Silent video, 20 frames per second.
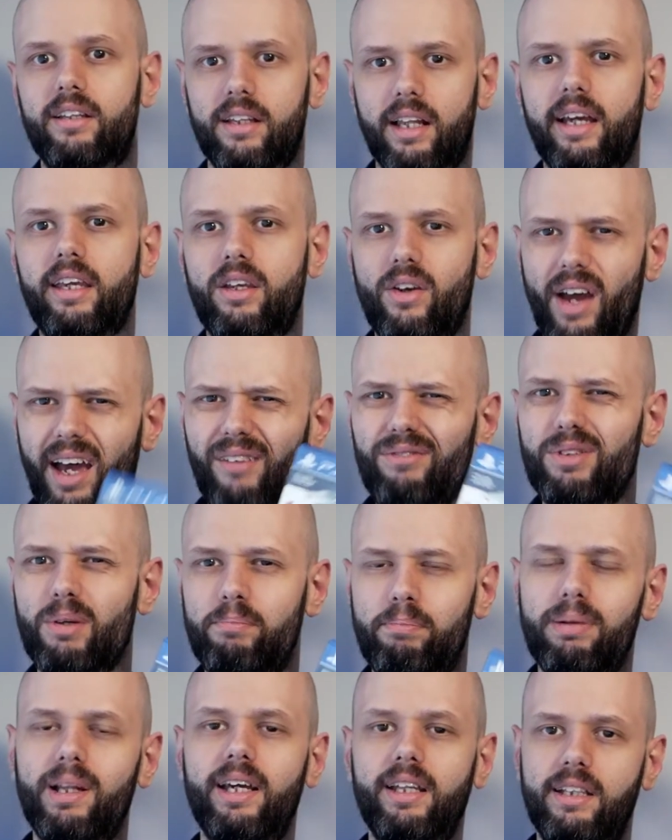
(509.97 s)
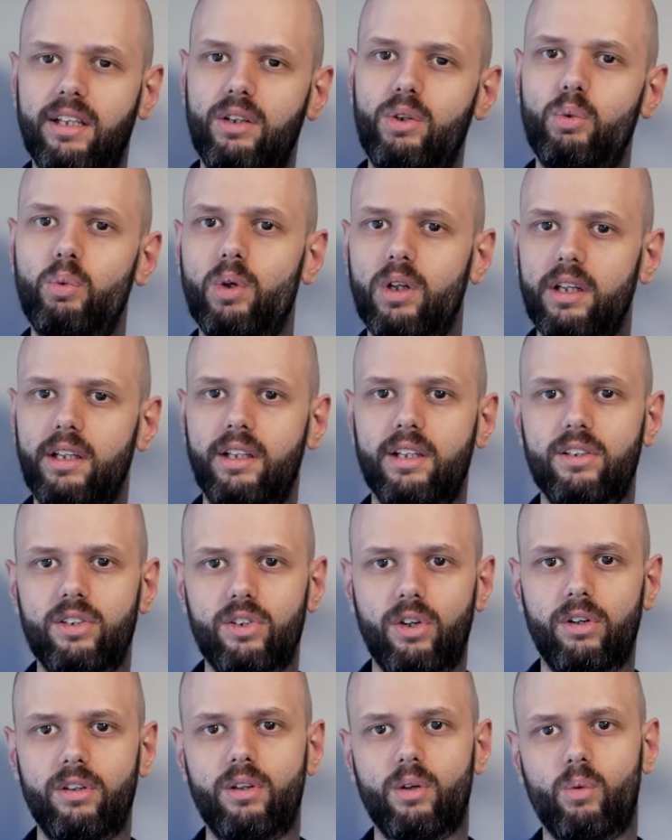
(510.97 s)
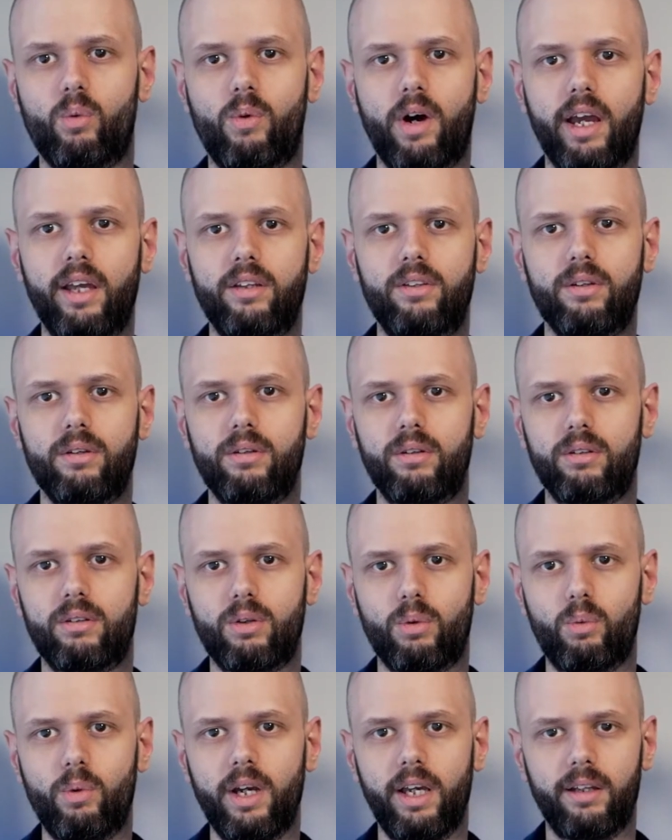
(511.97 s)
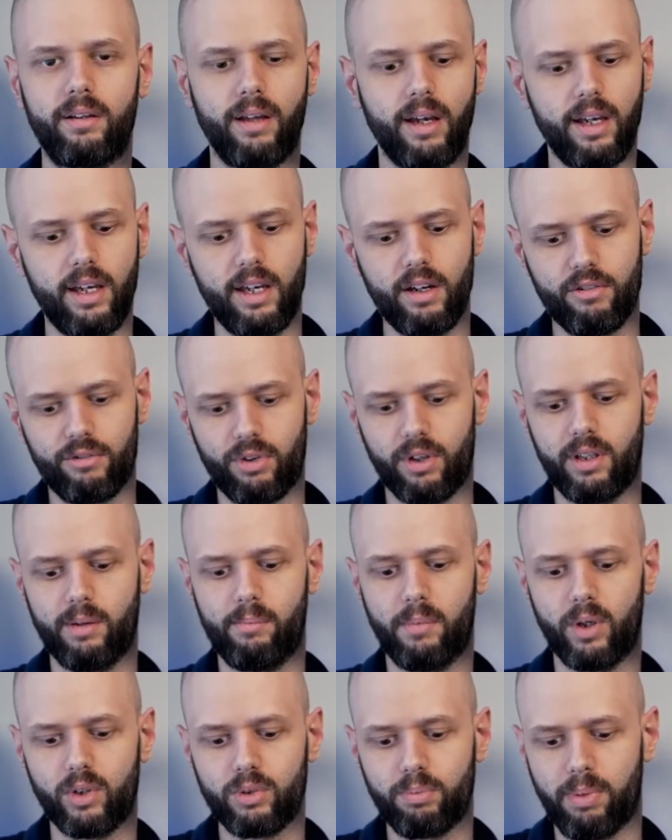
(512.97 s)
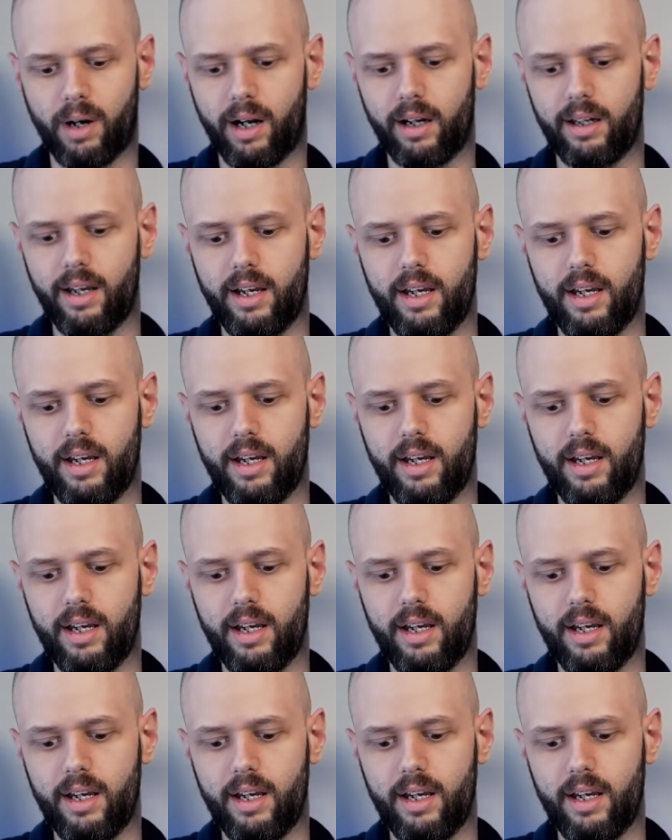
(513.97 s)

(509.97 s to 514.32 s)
Like you have to play the duel in a certain way to, to win for the most part.